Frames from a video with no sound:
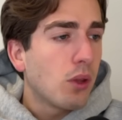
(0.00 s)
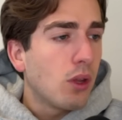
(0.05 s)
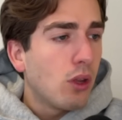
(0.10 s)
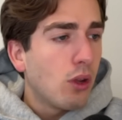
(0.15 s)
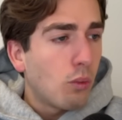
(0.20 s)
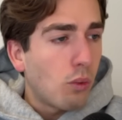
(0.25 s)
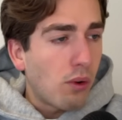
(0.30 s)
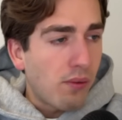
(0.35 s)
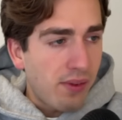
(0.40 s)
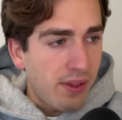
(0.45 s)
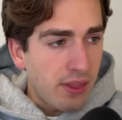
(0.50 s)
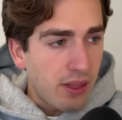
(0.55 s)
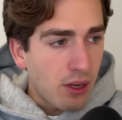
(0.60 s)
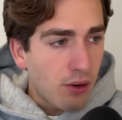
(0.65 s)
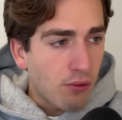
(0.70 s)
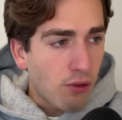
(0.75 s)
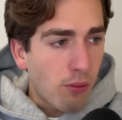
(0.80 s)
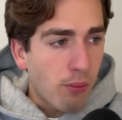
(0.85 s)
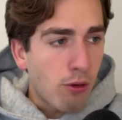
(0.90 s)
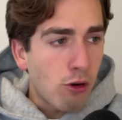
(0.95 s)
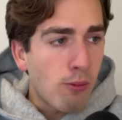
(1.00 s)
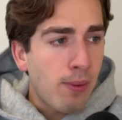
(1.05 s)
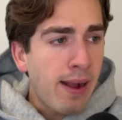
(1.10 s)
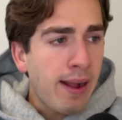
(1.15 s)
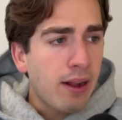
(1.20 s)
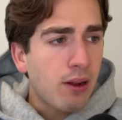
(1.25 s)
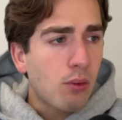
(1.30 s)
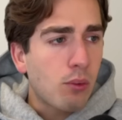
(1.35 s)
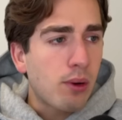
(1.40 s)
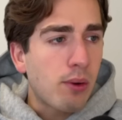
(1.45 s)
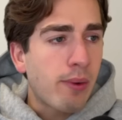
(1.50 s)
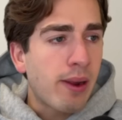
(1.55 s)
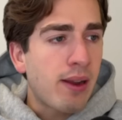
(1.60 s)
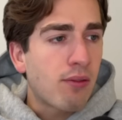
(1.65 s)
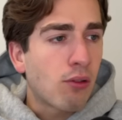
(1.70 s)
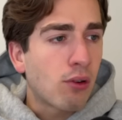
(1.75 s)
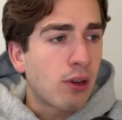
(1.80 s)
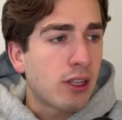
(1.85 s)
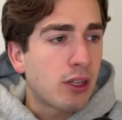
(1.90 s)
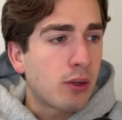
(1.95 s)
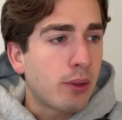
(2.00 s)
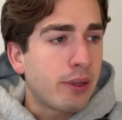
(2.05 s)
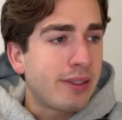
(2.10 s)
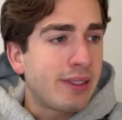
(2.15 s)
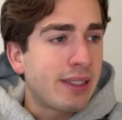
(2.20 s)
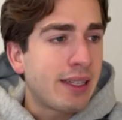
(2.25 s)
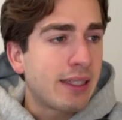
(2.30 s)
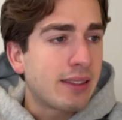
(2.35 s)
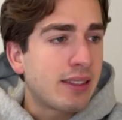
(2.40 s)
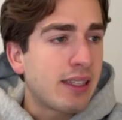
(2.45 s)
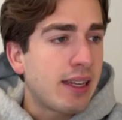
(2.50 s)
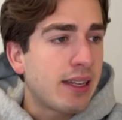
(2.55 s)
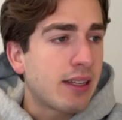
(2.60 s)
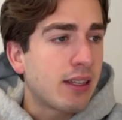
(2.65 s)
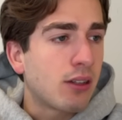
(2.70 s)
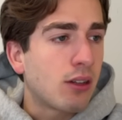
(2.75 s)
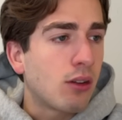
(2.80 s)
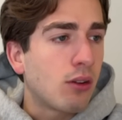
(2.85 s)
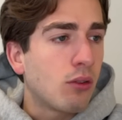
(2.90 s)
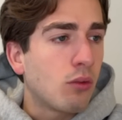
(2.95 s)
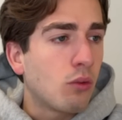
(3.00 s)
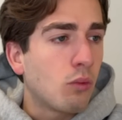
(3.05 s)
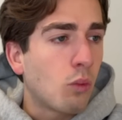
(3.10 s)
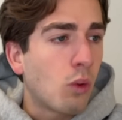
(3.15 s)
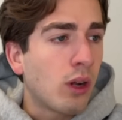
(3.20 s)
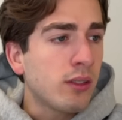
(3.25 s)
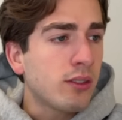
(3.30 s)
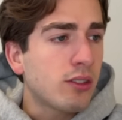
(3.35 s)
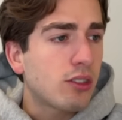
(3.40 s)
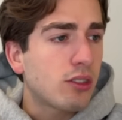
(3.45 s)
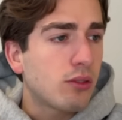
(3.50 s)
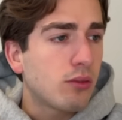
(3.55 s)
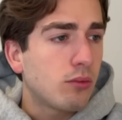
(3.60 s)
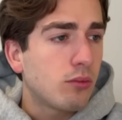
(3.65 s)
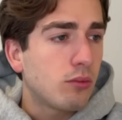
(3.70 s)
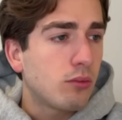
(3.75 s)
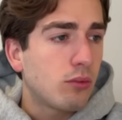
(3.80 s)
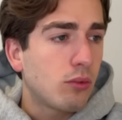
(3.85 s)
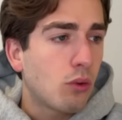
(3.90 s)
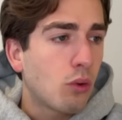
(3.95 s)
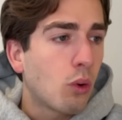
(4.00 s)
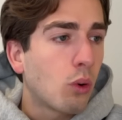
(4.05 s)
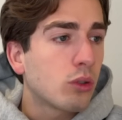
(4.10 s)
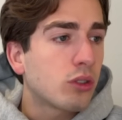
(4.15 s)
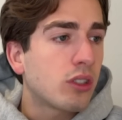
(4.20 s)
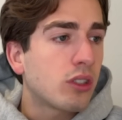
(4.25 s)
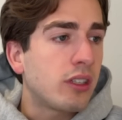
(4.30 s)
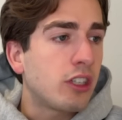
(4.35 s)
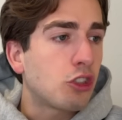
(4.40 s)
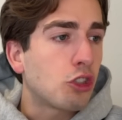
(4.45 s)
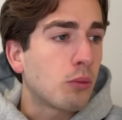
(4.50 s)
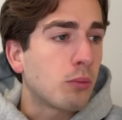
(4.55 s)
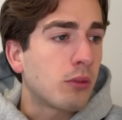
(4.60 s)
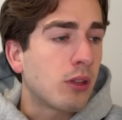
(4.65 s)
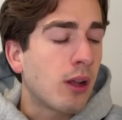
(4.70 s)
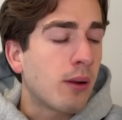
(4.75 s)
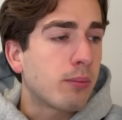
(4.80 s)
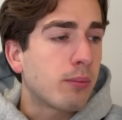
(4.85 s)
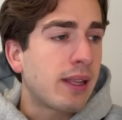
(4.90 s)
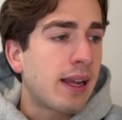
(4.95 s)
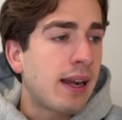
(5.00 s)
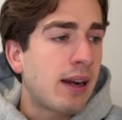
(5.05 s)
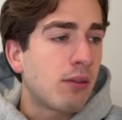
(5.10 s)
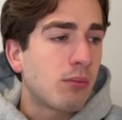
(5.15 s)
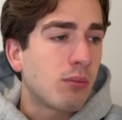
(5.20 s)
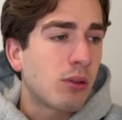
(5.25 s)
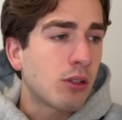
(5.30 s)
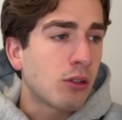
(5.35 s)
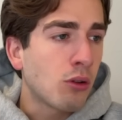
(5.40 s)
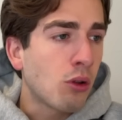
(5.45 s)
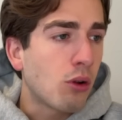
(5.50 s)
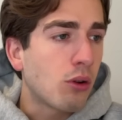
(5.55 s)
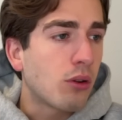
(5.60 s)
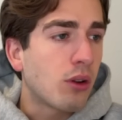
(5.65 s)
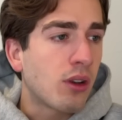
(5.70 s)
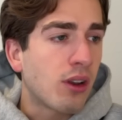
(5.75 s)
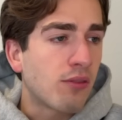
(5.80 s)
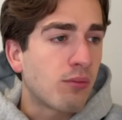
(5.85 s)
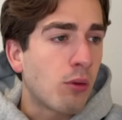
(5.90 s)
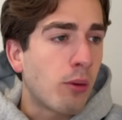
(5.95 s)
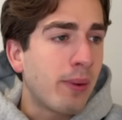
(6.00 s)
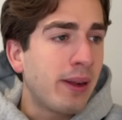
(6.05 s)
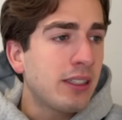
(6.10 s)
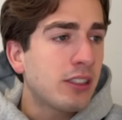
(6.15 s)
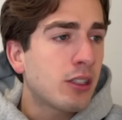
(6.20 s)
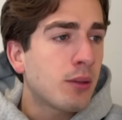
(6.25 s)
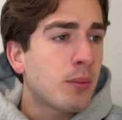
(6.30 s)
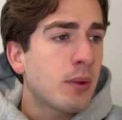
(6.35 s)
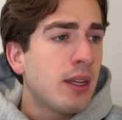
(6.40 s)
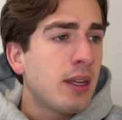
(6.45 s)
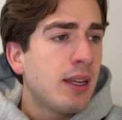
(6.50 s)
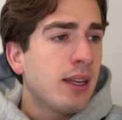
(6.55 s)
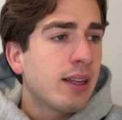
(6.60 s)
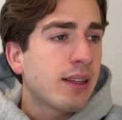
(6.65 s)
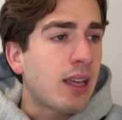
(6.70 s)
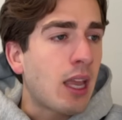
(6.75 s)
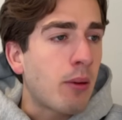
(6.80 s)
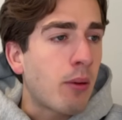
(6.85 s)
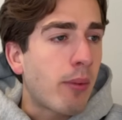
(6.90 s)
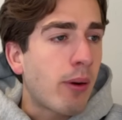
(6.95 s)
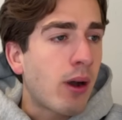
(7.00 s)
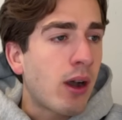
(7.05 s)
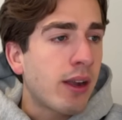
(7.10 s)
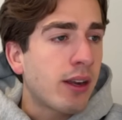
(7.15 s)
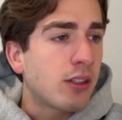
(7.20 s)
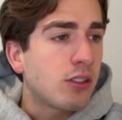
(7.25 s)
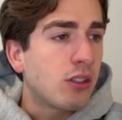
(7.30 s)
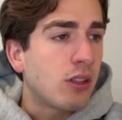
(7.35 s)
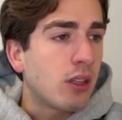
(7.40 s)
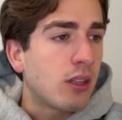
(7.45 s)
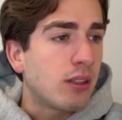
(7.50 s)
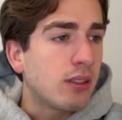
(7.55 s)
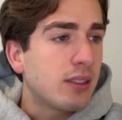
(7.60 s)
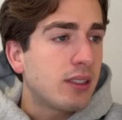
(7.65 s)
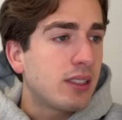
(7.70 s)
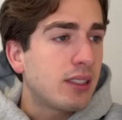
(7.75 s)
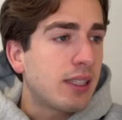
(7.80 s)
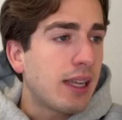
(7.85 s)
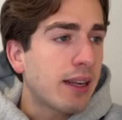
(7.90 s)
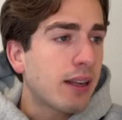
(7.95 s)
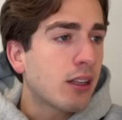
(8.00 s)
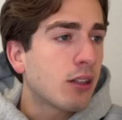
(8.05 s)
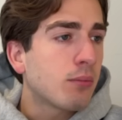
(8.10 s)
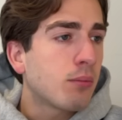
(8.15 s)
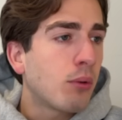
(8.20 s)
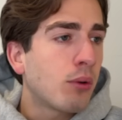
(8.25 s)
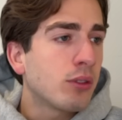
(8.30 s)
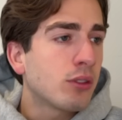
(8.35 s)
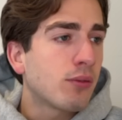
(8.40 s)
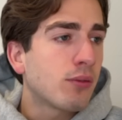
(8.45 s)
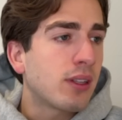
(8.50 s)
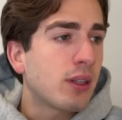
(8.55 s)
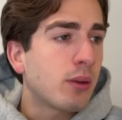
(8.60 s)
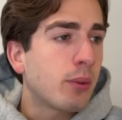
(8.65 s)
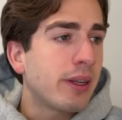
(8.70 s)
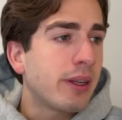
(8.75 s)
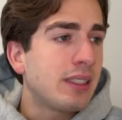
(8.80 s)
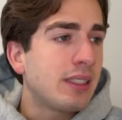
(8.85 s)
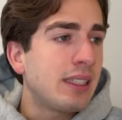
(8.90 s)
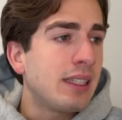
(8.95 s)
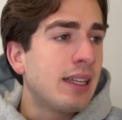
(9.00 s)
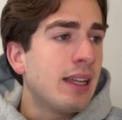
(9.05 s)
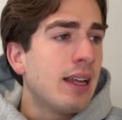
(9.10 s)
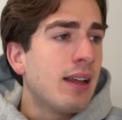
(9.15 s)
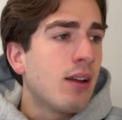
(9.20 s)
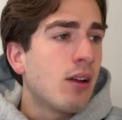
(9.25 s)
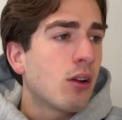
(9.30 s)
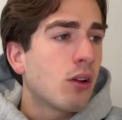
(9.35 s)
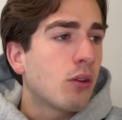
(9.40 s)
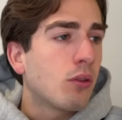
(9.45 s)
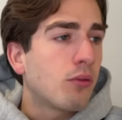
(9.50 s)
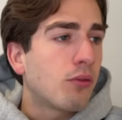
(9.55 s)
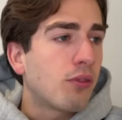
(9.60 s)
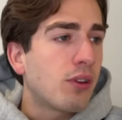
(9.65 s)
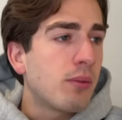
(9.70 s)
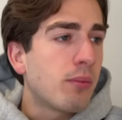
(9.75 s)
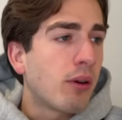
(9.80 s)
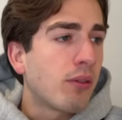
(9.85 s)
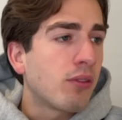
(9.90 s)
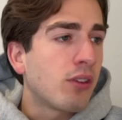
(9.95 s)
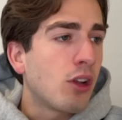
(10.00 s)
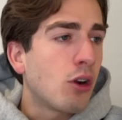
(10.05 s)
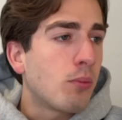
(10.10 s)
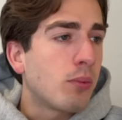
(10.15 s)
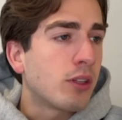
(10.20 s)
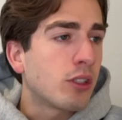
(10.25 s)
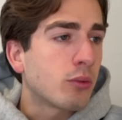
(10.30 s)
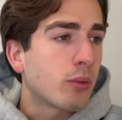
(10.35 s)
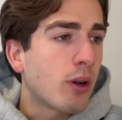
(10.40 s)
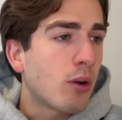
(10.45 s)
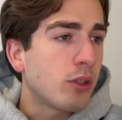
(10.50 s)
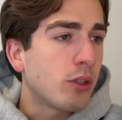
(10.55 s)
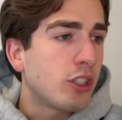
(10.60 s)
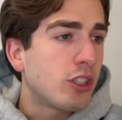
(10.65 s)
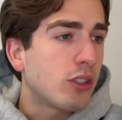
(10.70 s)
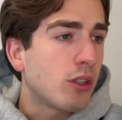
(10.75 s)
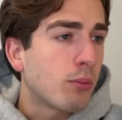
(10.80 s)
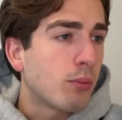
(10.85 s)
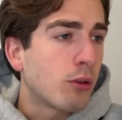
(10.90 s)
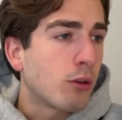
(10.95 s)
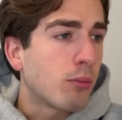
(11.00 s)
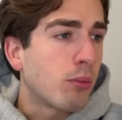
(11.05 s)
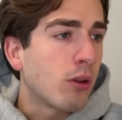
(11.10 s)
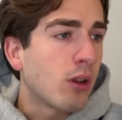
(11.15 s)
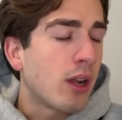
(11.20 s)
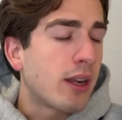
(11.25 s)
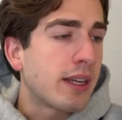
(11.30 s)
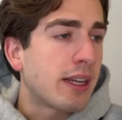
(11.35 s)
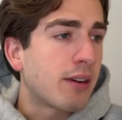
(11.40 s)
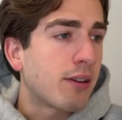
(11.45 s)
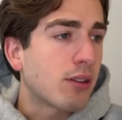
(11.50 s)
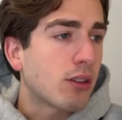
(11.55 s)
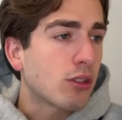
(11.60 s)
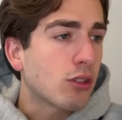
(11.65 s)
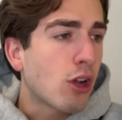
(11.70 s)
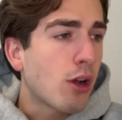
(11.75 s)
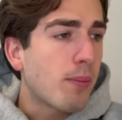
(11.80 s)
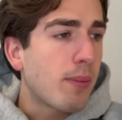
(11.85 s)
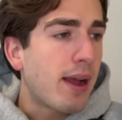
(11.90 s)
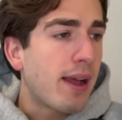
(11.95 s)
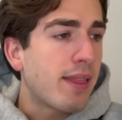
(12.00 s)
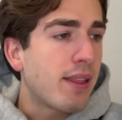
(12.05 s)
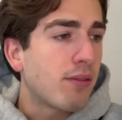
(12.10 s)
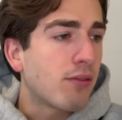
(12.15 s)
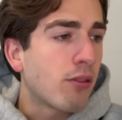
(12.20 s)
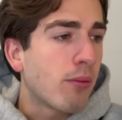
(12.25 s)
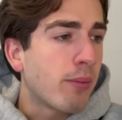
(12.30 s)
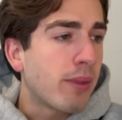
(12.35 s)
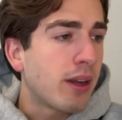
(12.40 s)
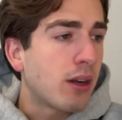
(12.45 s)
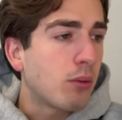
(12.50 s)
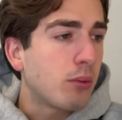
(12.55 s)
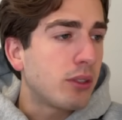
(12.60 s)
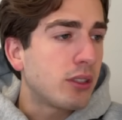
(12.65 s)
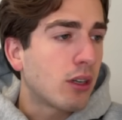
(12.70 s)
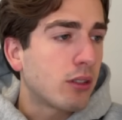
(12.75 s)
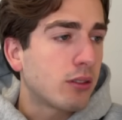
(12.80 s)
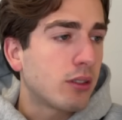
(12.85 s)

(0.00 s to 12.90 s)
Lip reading: Within the overall pullback, we wait for liquidity to get taken once, caused an initial dump down, but not enough momentum, came up higher to the second point of liquidity, free monthly open as well, which is the purple line here at the top, and then from there we started